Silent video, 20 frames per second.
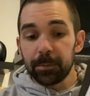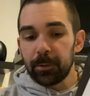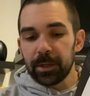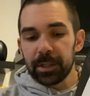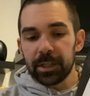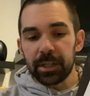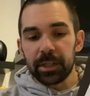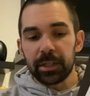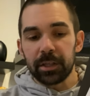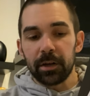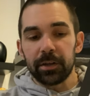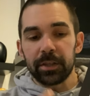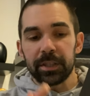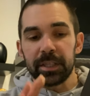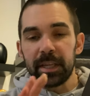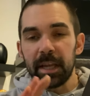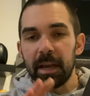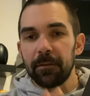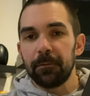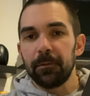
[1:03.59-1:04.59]
place to start is
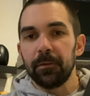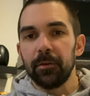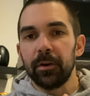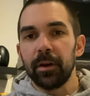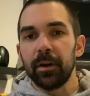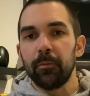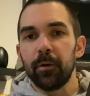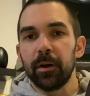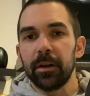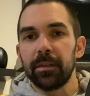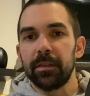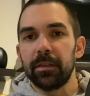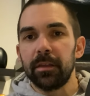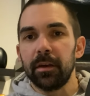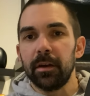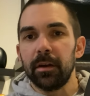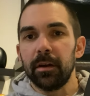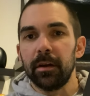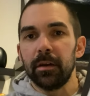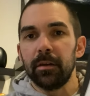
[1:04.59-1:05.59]
definitely with
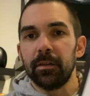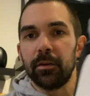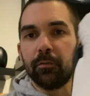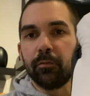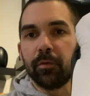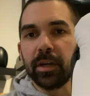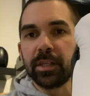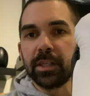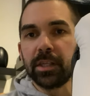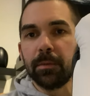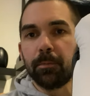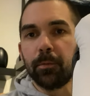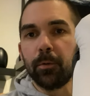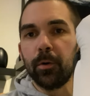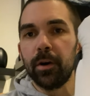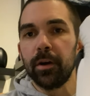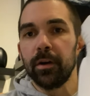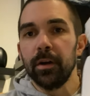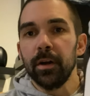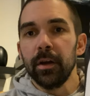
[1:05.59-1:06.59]
the wrist
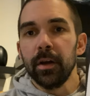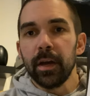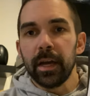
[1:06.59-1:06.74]
support.